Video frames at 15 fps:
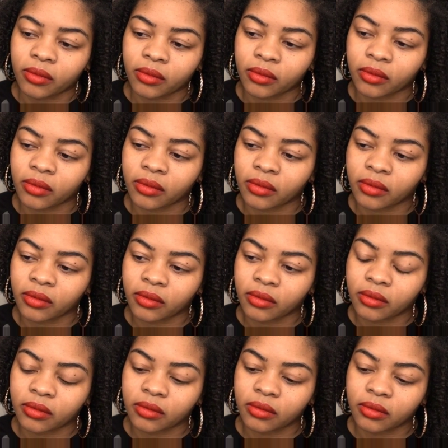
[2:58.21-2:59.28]

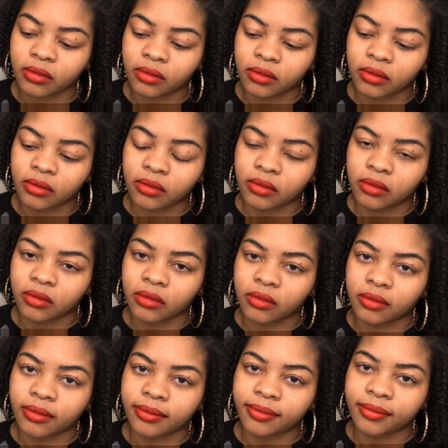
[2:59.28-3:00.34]

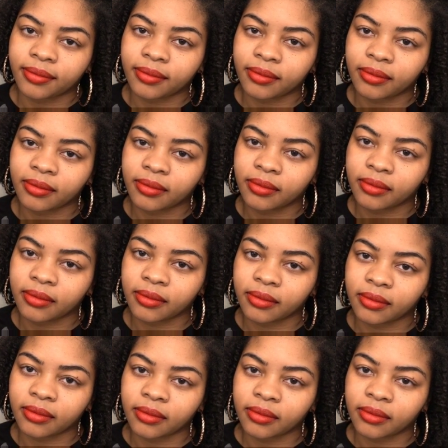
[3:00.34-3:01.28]
No words are spoken by the person on screen.